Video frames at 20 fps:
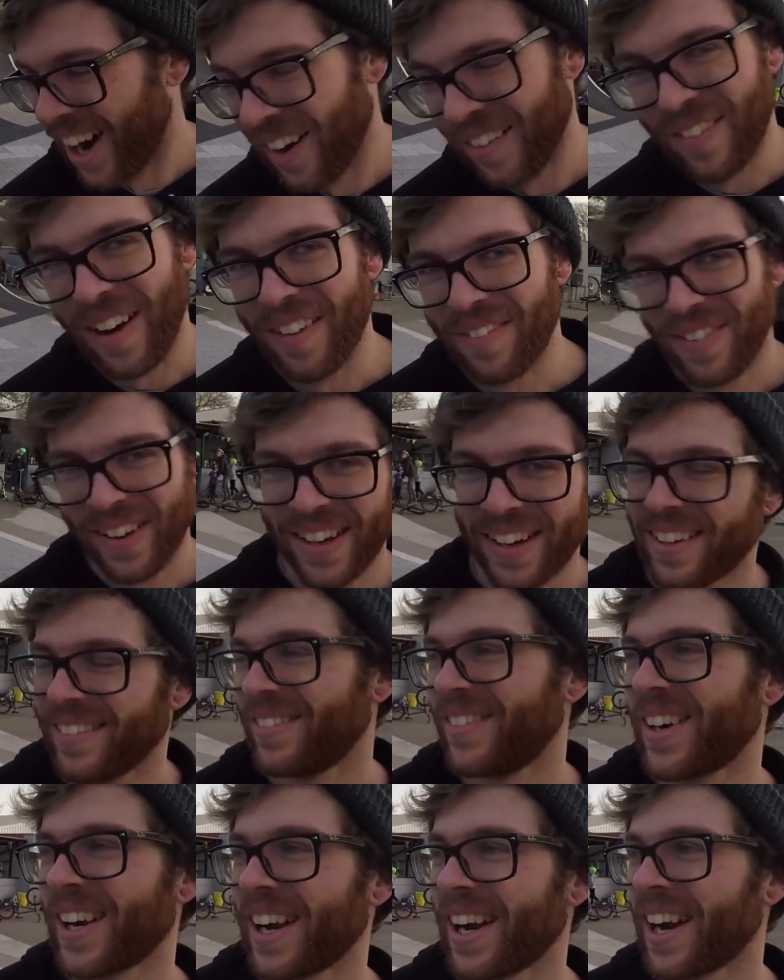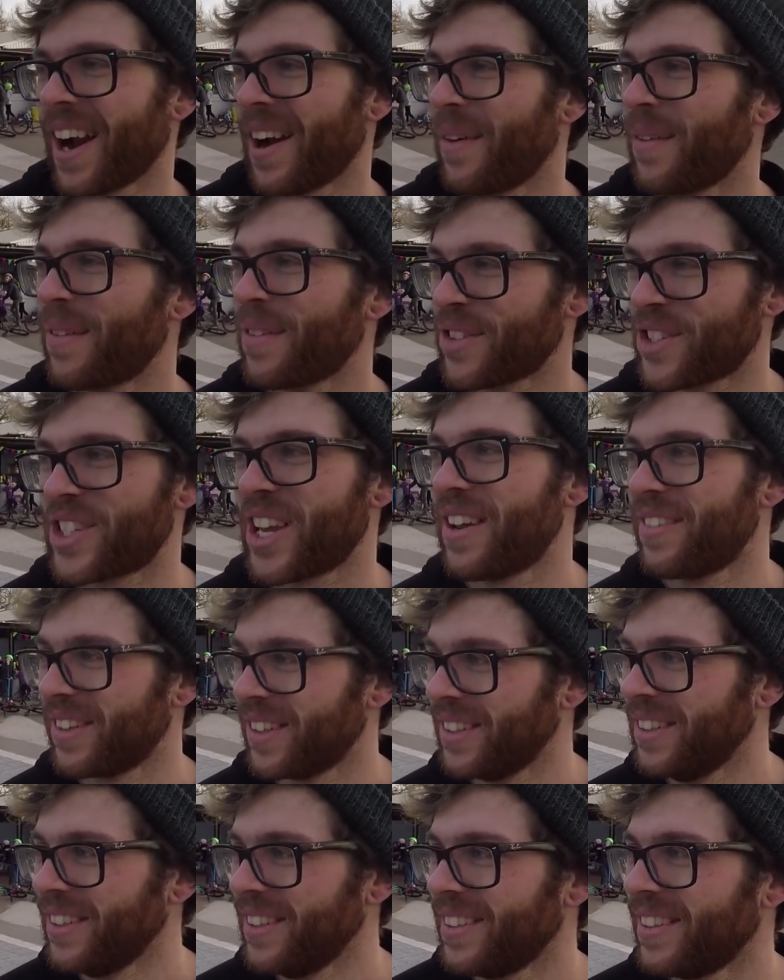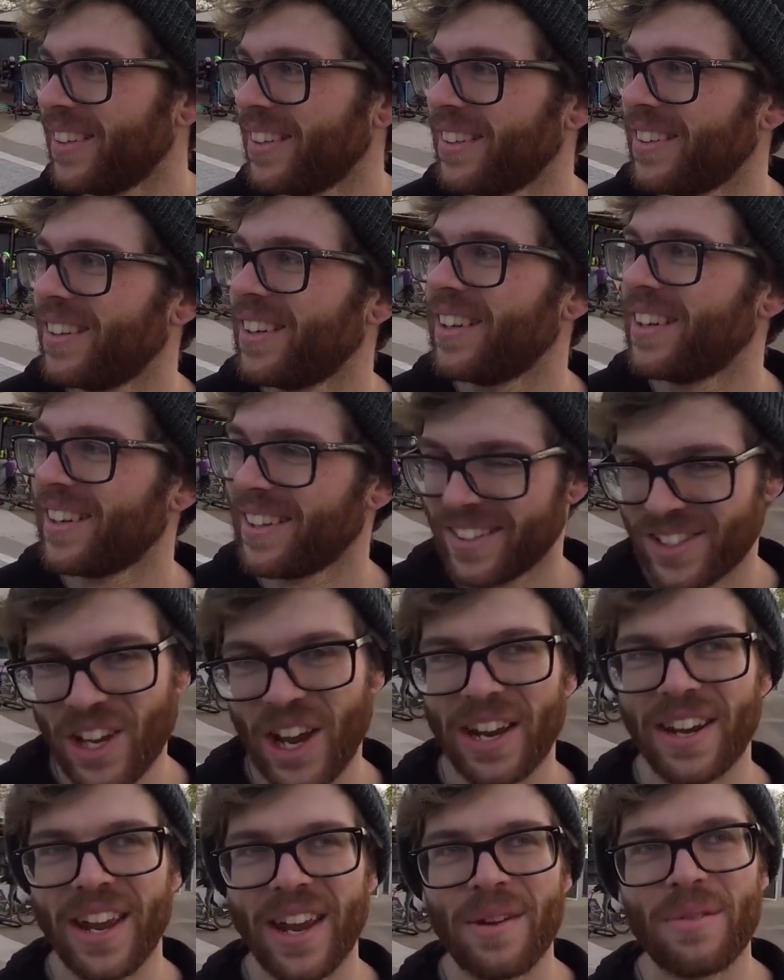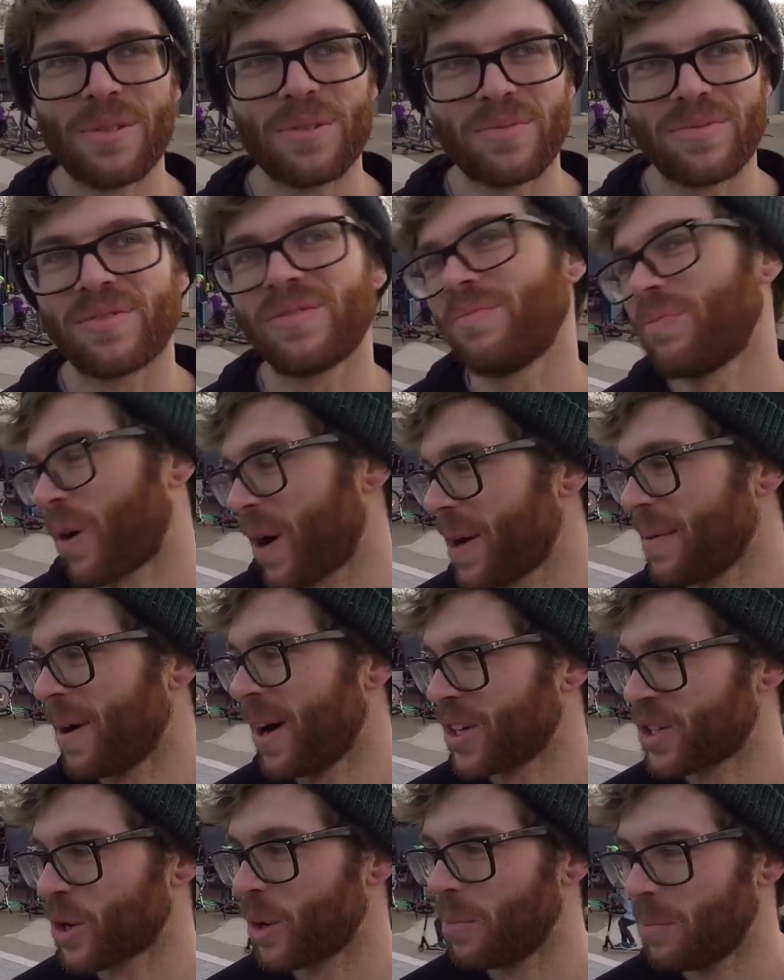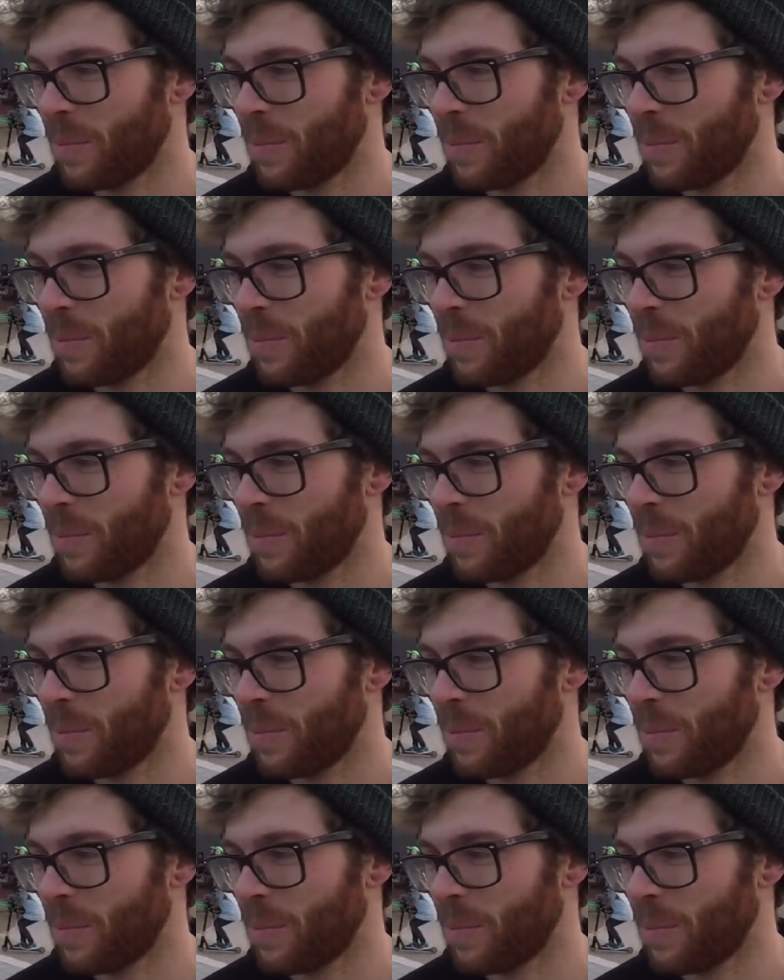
him? I think we're going to go with a seven. Technique was pretty much on